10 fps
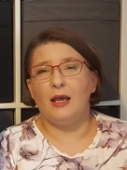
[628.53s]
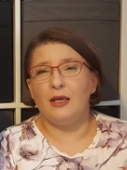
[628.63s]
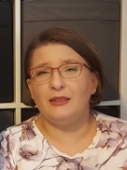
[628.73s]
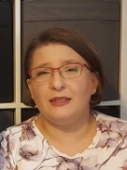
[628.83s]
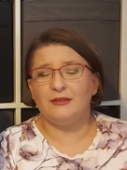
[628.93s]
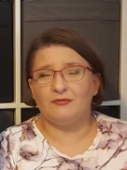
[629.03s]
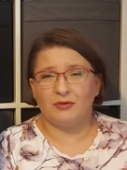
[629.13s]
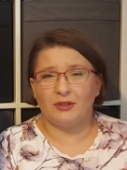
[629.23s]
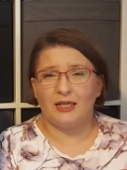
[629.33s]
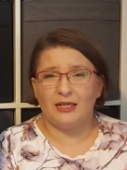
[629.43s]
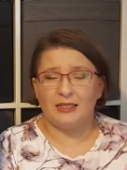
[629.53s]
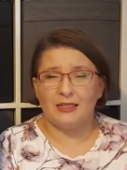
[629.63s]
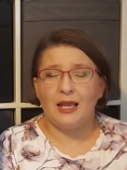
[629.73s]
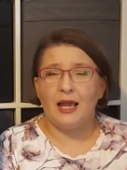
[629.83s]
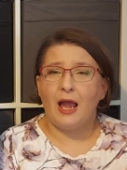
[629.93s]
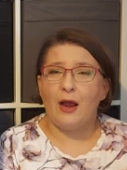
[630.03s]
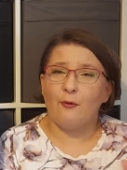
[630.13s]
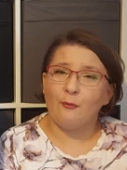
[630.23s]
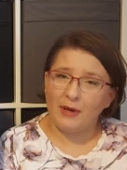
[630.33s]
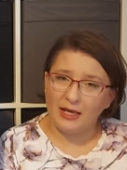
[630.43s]
I didn't realize
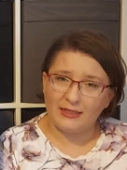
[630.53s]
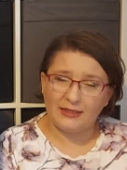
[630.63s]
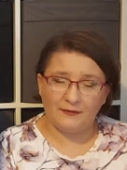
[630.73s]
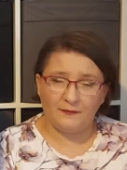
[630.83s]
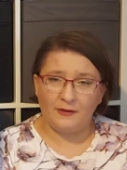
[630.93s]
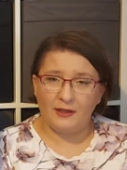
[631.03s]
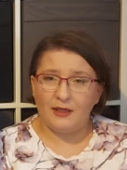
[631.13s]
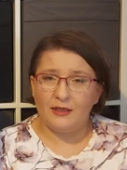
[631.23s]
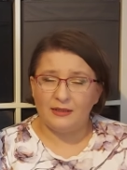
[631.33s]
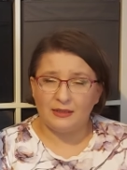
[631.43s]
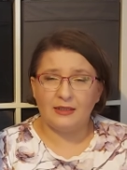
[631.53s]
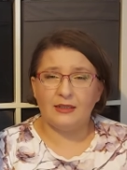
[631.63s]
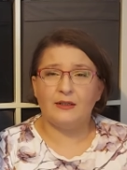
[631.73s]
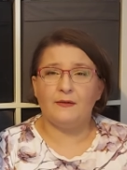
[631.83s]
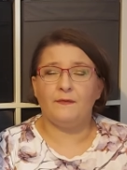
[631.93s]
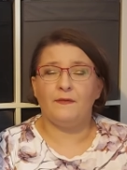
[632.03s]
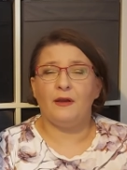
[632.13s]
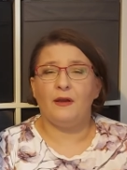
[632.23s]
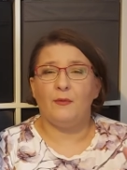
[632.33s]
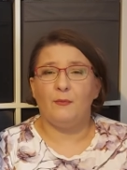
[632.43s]
how massive the sleeve
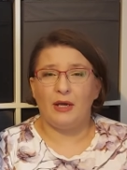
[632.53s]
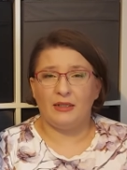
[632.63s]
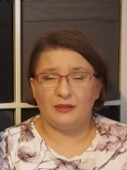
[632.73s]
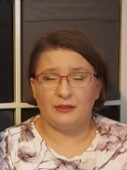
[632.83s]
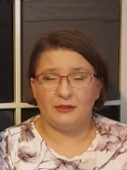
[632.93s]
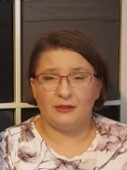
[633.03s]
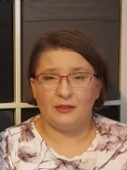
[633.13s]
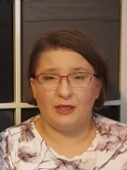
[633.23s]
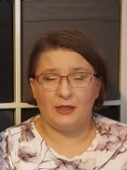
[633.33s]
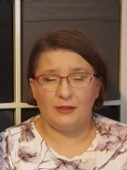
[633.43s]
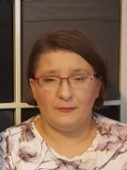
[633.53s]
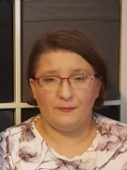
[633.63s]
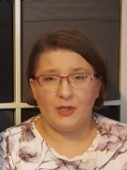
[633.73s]
patterns are.